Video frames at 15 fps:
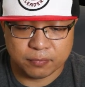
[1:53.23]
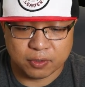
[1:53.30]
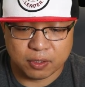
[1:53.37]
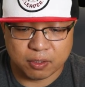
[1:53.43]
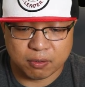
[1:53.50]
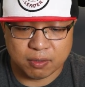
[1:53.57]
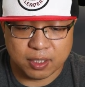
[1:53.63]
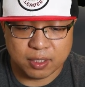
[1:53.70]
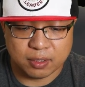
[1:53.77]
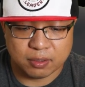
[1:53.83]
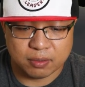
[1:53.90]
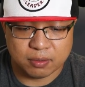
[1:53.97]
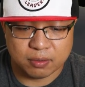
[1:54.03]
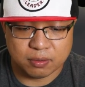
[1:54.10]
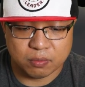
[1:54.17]
Alright,
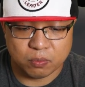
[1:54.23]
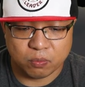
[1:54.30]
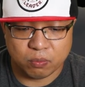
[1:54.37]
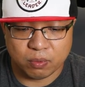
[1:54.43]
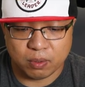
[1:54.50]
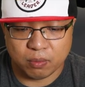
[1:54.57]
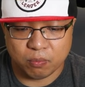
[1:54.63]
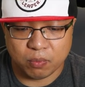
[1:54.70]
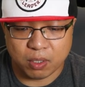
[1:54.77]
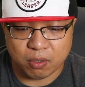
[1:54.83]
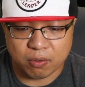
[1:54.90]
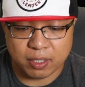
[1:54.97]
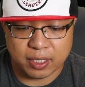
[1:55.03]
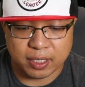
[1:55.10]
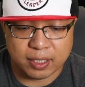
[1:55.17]
we're
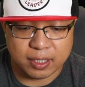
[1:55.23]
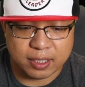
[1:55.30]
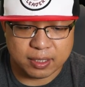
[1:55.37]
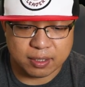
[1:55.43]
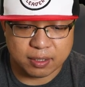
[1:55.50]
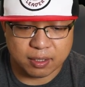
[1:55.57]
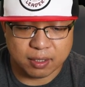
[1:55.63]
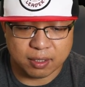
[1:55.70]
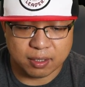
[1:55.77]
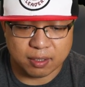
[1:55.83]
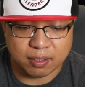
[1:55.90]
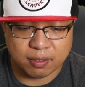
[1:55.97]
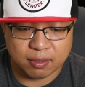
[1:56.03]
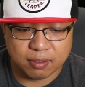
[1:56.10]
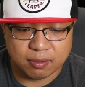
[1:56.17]
already in
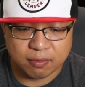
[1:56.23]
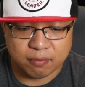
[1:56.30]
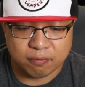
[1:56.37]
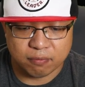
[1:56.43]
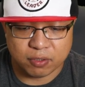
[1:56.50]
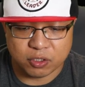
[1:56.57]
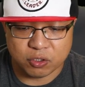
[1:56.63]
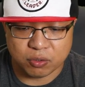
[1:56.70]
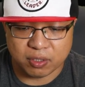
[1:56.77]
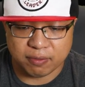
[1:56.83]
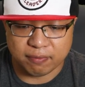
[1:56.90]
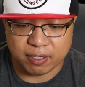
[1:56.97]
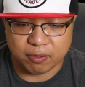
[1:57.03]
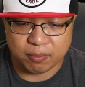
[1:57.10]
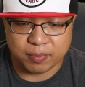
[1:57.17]
the virtual
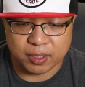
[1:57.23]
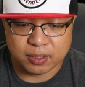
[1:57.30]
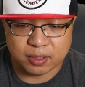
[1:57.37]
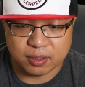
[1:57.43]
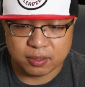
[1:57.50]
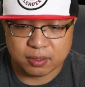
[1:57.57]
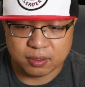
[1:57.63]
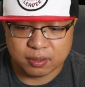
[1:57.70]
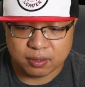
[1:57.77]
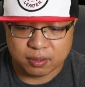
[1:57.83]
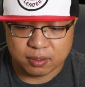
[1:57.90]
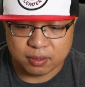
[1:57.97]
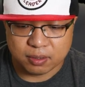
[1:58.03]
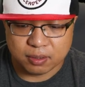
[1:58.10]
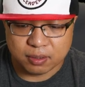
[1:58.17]
environment.
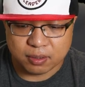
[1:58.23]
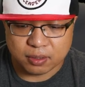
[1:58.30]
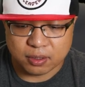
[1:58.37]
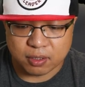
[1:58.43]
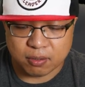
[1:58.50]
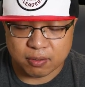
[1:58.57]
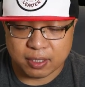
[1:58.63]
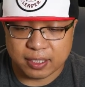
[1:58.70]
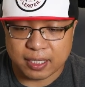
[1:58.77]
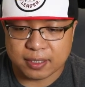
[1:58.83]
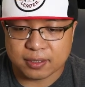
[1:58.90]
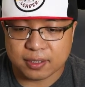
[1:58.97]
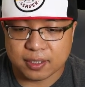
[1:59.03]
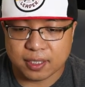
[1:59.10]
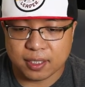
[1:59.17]
So the
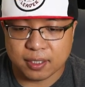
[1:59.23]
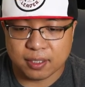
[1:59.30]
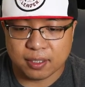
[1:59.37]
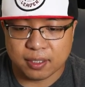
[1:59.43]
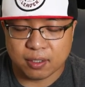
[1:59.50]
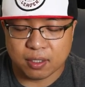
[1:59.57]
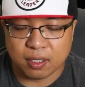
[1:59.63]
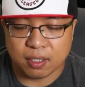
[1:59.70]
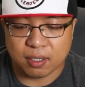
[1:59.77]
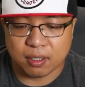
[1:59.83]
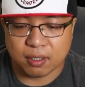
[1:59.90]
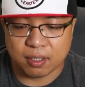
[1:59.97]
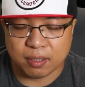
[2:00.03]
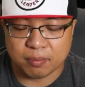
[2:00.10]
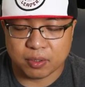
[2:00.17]
next thing
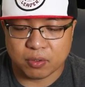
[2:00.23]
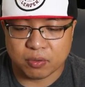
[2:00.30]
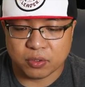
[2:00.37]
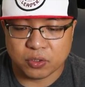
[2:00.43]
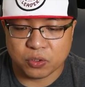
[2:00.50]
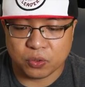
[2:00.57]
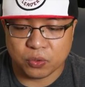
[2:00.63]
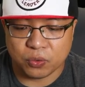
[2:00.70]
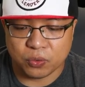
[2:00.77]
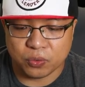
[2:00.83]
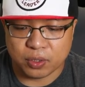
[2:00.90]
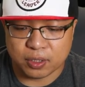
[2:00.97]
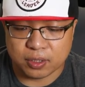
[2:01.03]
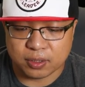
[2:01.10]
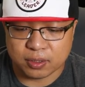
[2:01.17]
I'm going to do
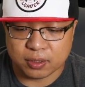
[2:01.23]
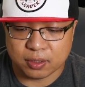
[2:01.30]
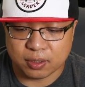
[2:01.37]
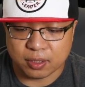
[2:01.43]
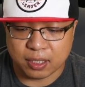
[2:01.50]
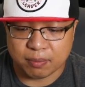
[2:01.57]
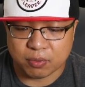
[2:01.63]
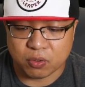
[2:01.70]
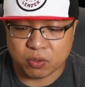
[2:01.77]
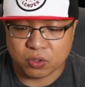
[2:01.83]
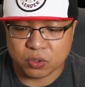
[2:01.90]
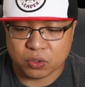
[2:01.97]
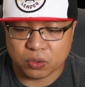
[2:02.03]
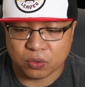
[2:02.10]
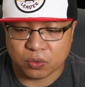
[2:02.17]
is I'm going
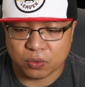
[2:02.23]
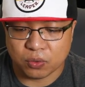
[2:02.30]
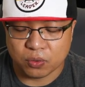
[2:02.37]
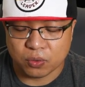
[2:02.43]
to